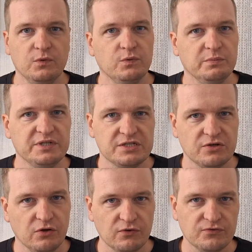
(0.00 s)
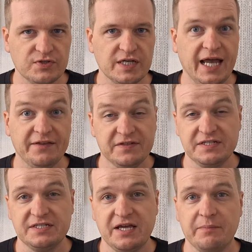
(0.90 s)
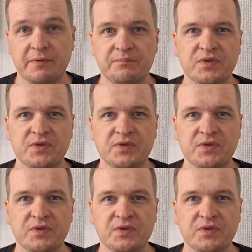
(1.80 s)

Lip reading: will be solved at this step.